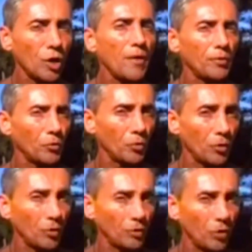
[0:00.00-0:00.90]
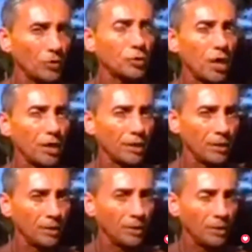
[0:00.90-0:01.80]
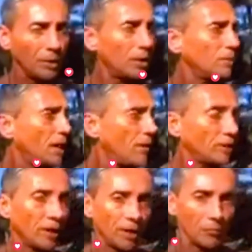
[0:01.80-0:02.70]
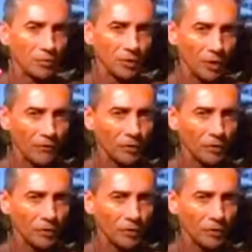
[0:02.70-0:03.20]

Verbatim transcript: Travel the world. Go to China. They don't even have any animals there.